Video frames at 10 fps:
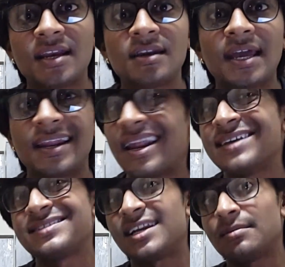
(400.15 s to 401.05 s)
and
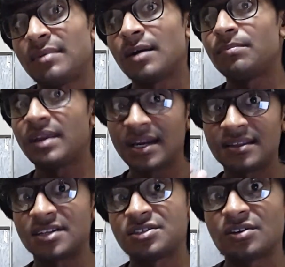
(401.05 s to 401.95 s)
analyze that and may
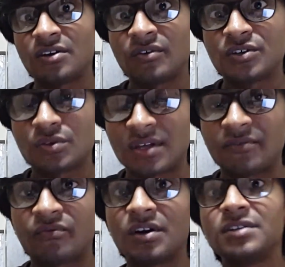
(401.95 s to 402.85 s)
update their server so
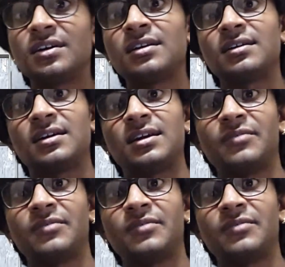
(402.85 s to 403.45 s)
that further